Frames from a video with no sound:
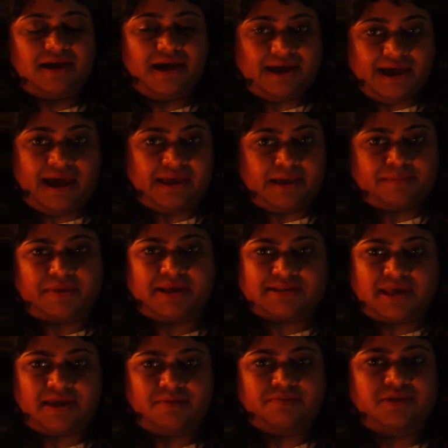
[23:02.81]
I kept
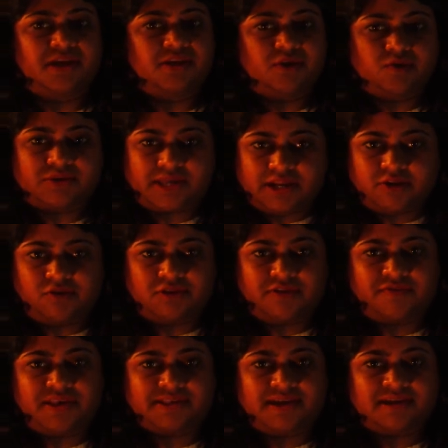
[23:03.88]
asking him, did you schedule
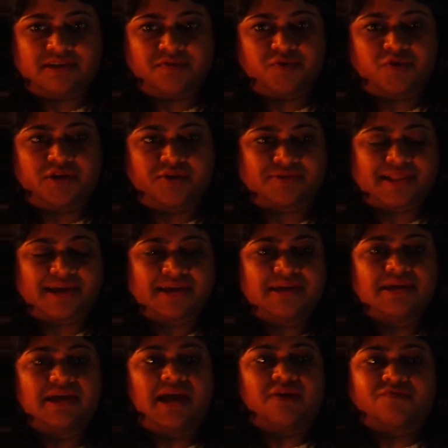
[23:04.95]
the visa interview? And he was like,
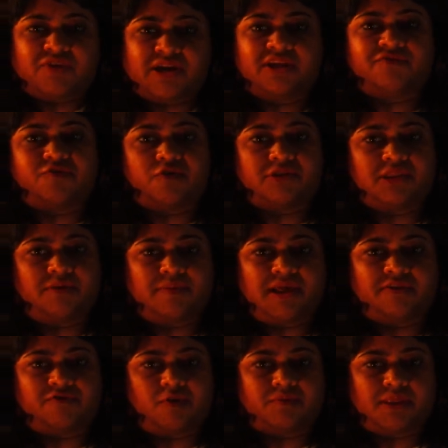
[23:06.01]
I'm waiting for an
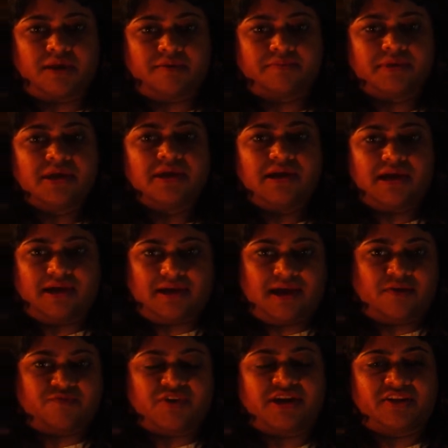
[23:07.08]
email from them.
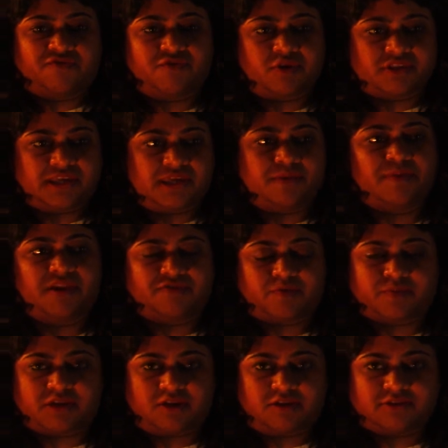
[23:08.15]
I'm waiting for the email
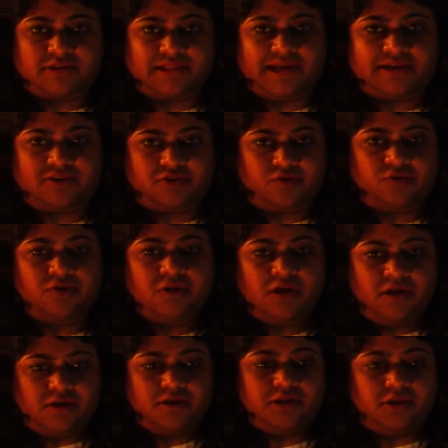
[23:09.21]
from the consulate to,
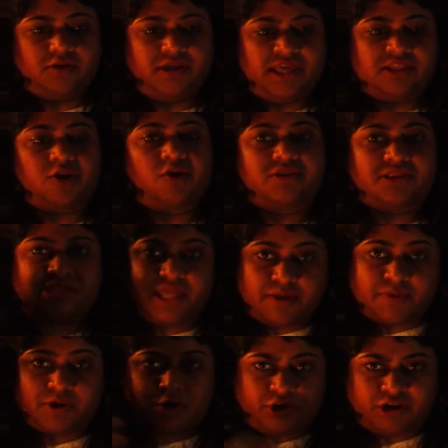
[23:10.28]
you know, he thought
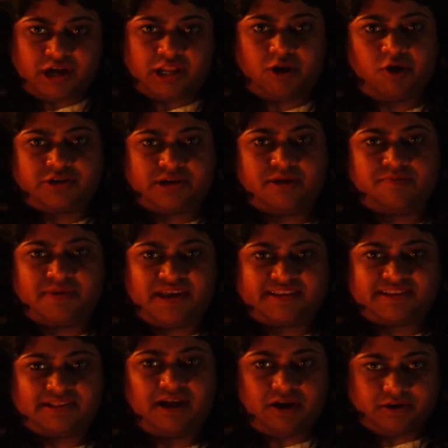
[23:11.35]
they were going to allot him a
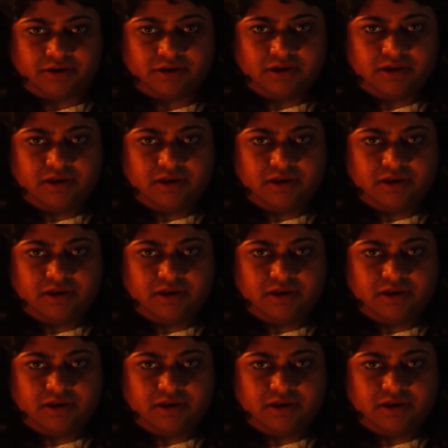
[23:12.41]
slot.